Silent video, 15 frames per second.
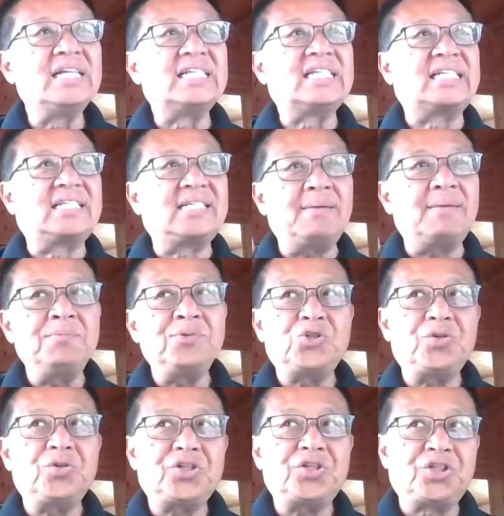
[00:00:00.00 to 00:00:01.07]
some
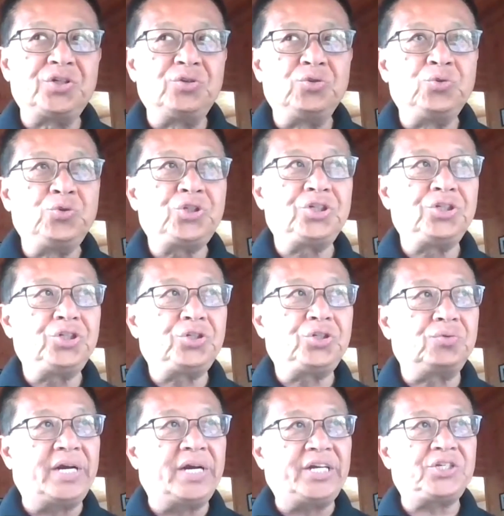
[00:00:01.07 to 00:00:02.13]
sort of solution,
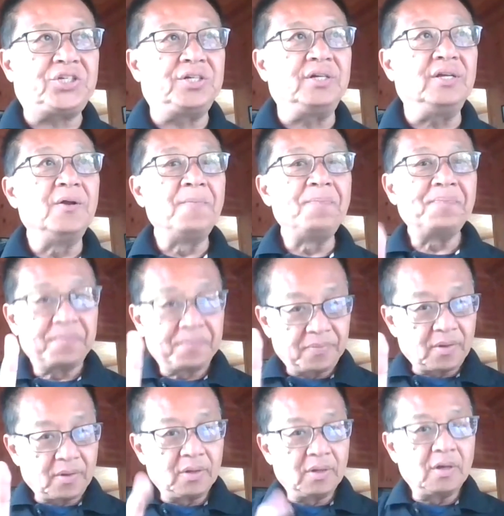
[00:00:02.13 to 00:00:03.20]
direction,
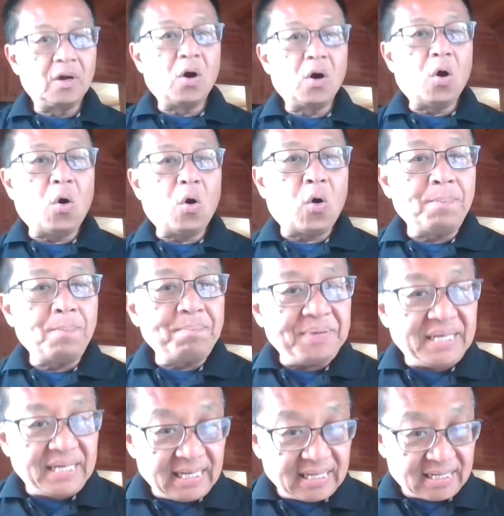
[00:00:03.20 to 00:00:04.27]
or
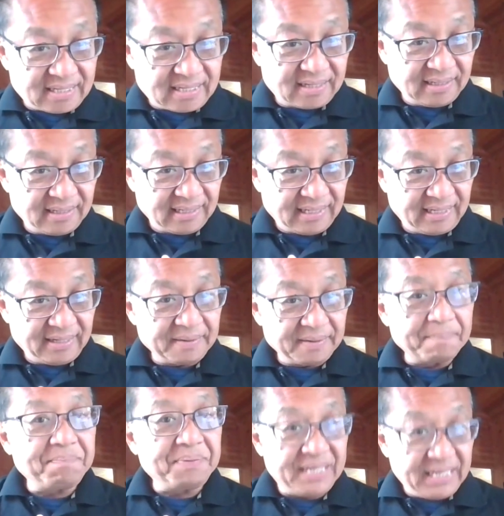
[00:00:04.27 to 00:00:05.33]
peace, Lily?
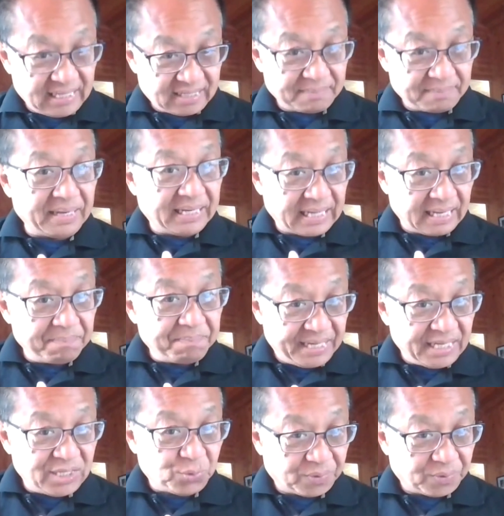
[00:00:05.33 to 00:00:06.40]
Peace, making
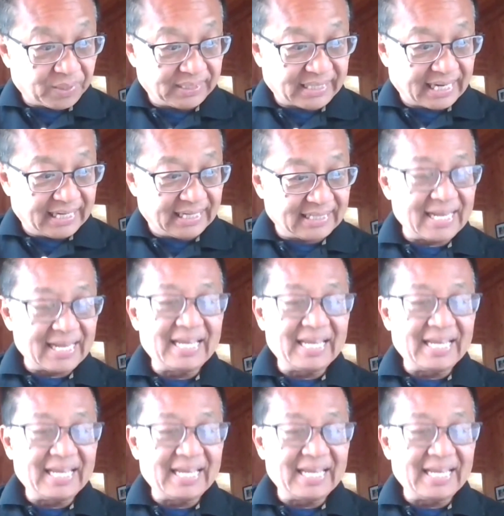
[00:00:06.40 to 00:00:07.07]
peace with what that is.